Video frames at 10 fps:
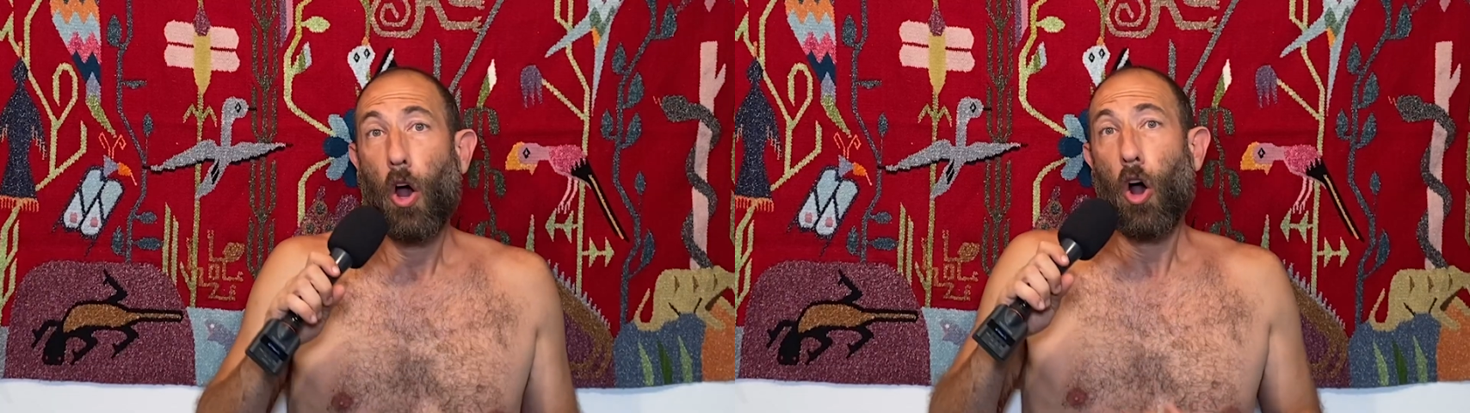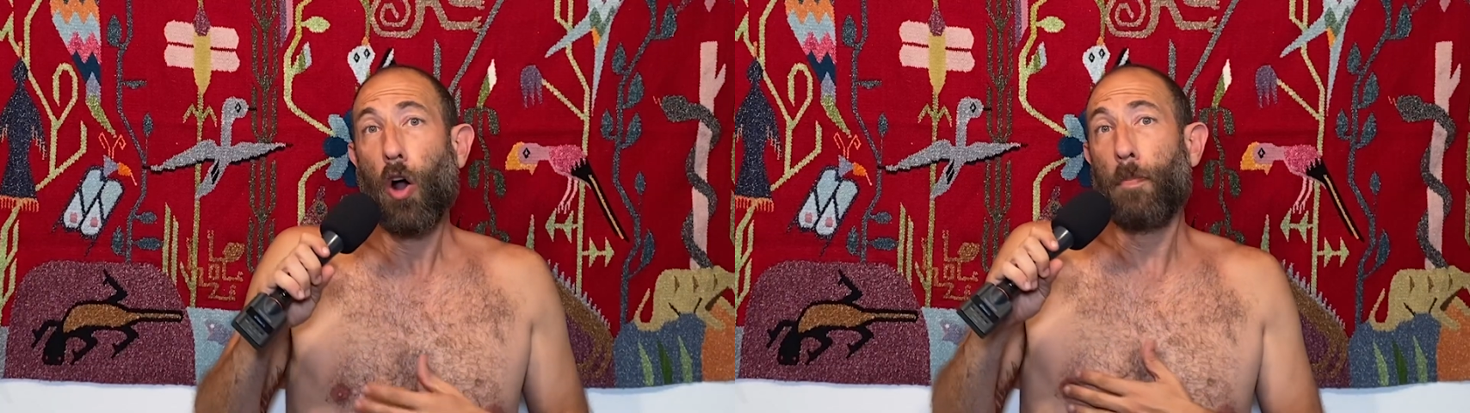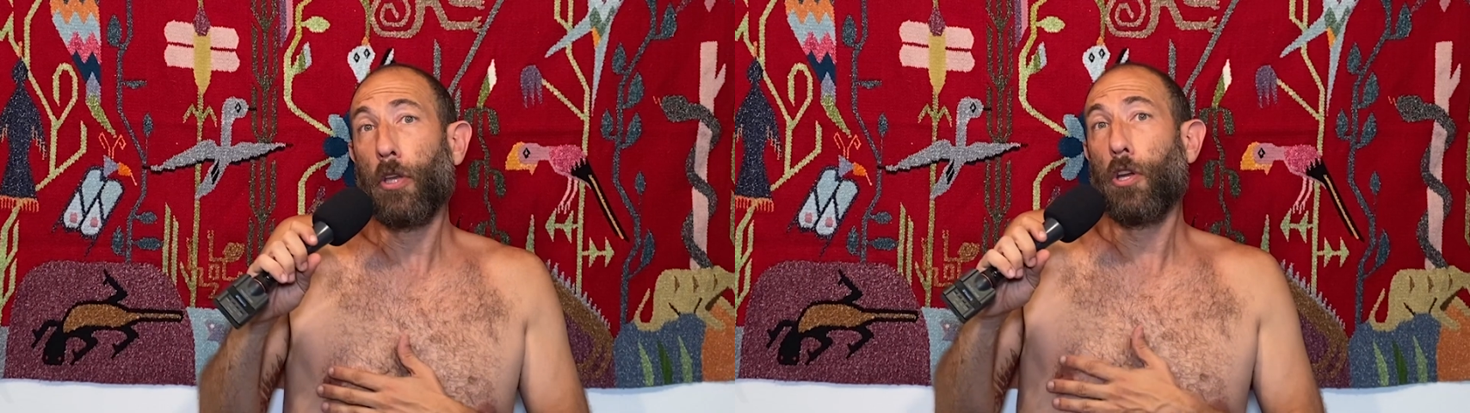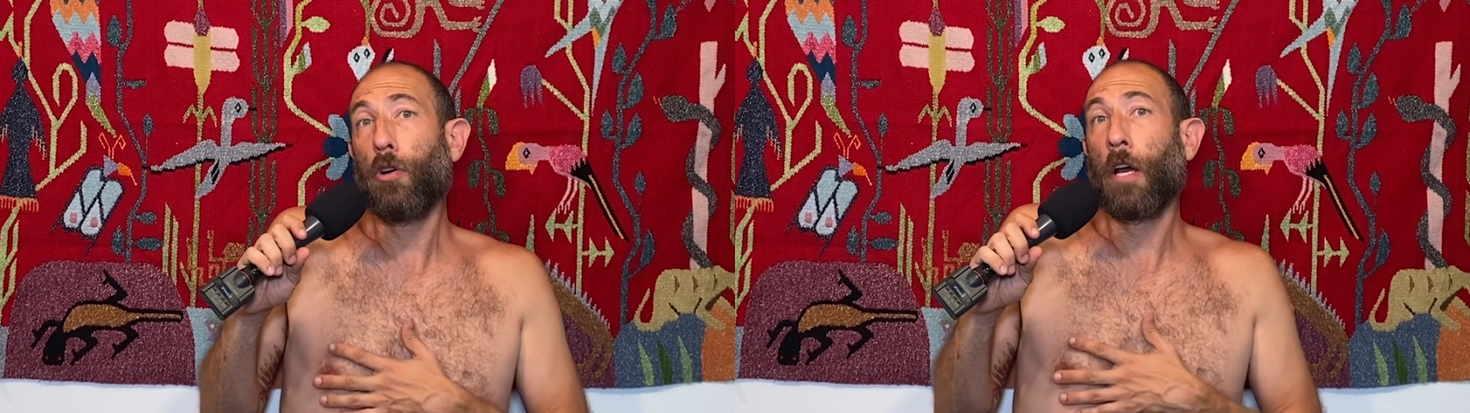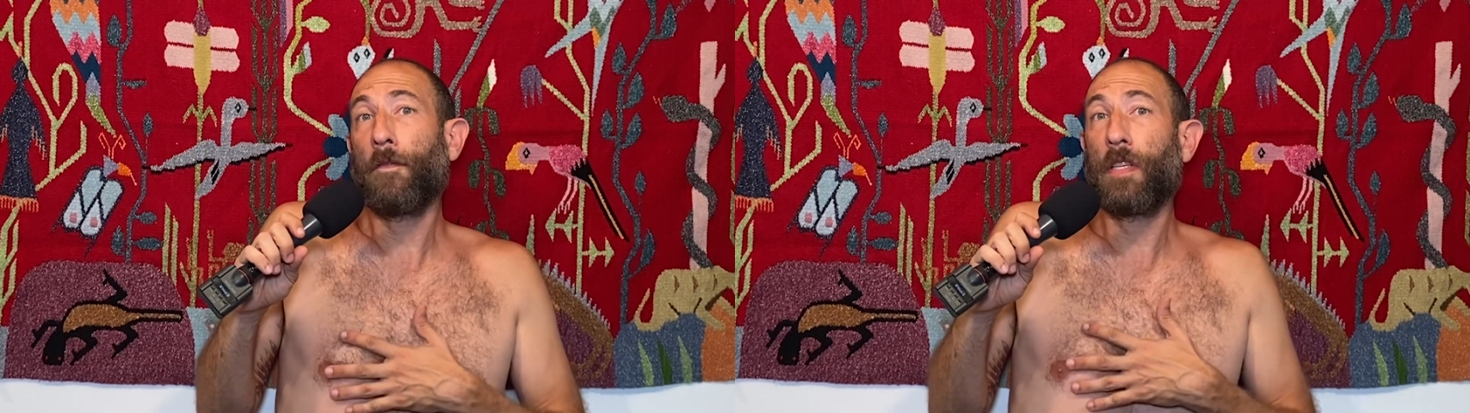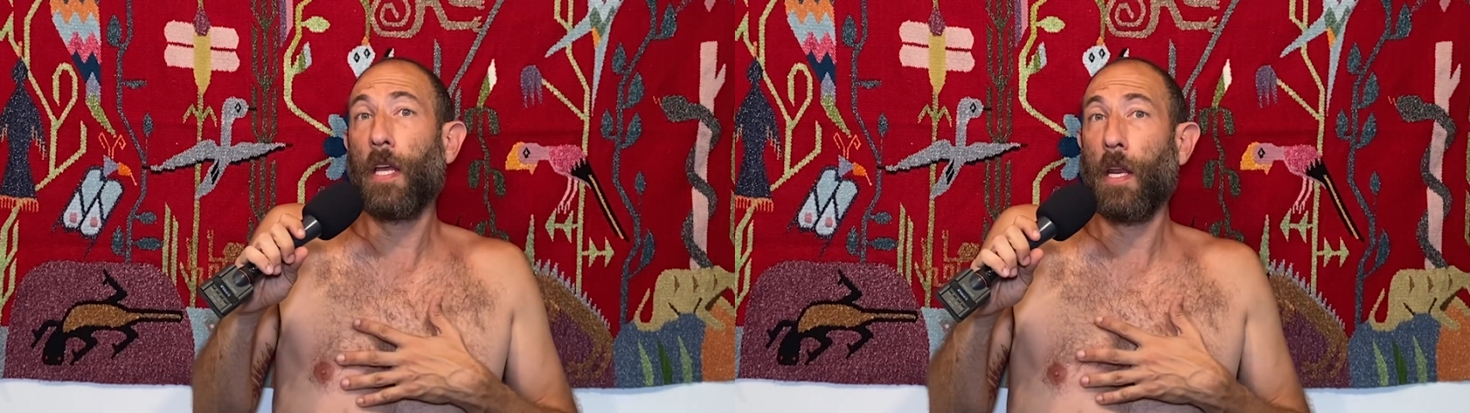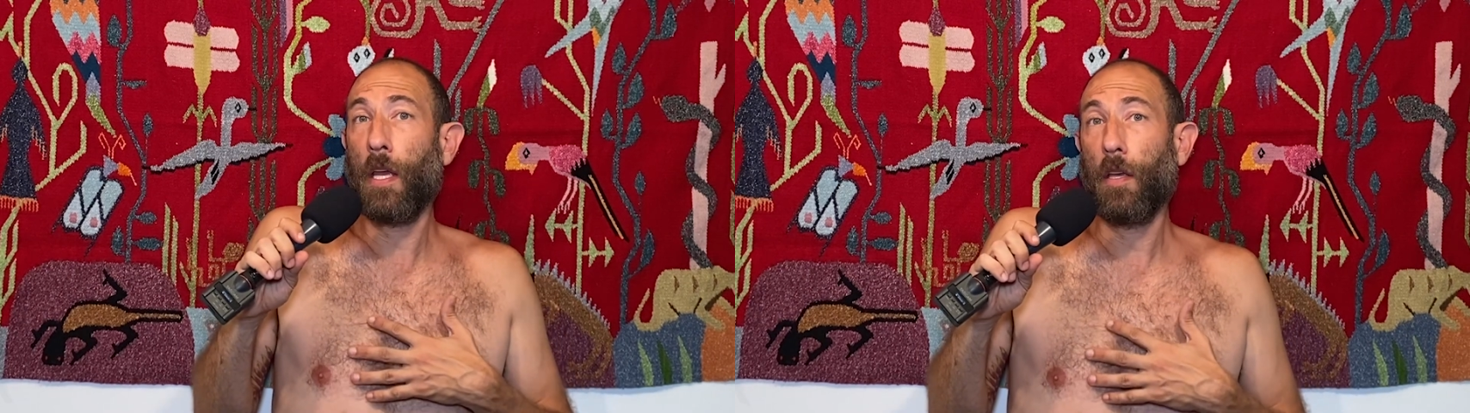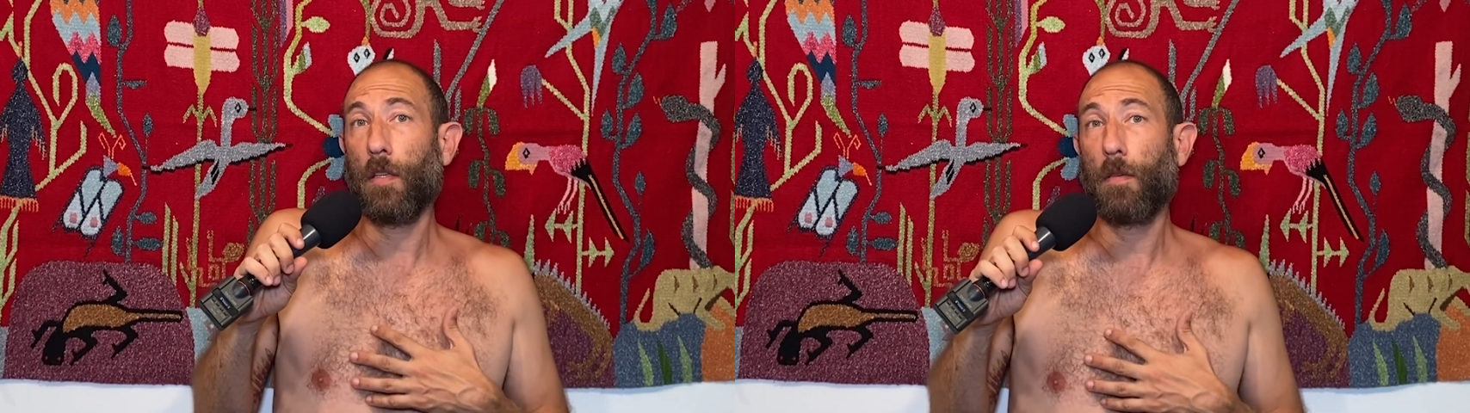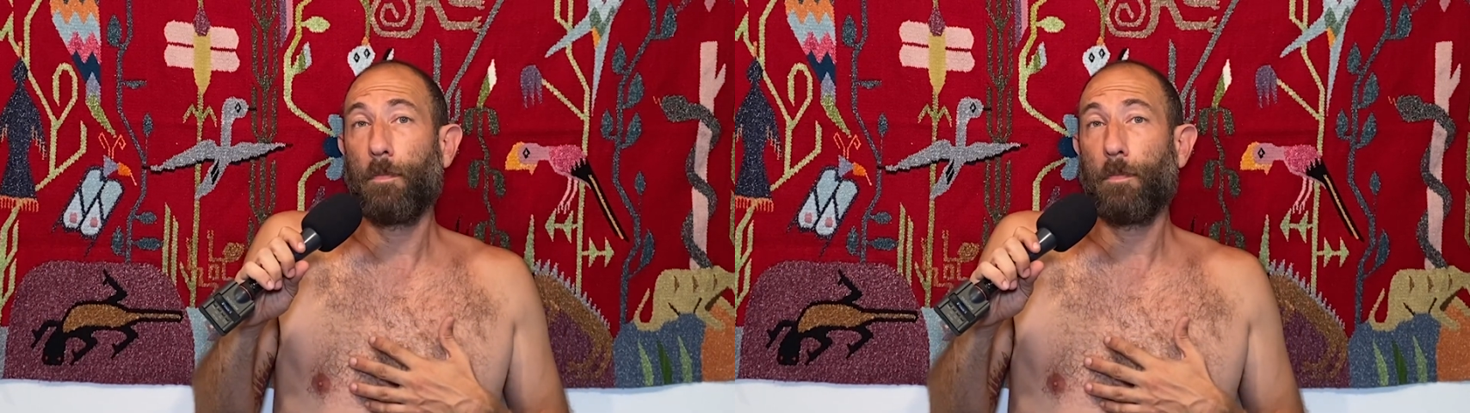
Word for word: Oh, but you don't have titties.